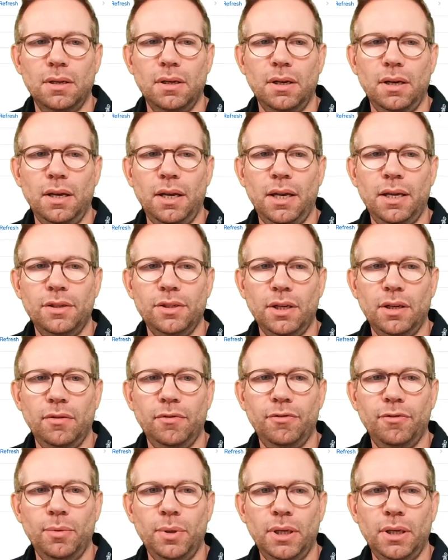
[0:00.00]
And
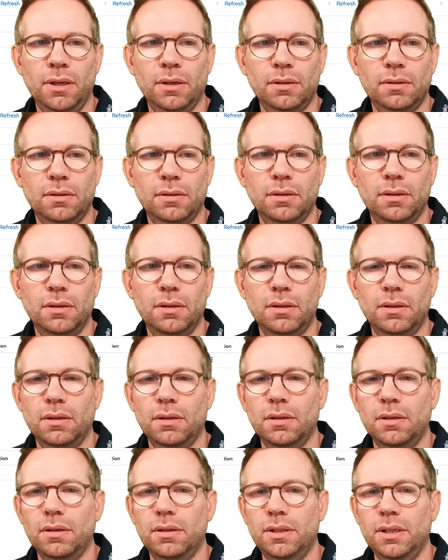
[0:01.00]
if we
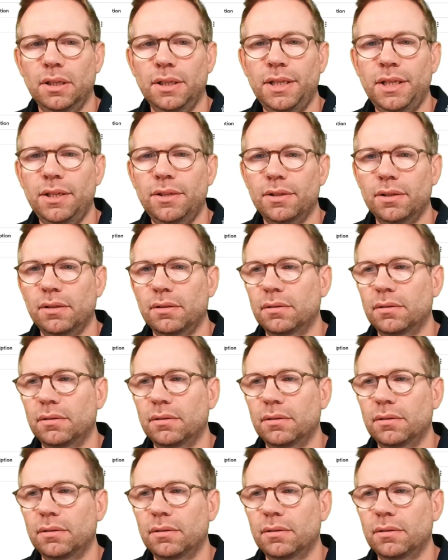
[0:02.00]
delete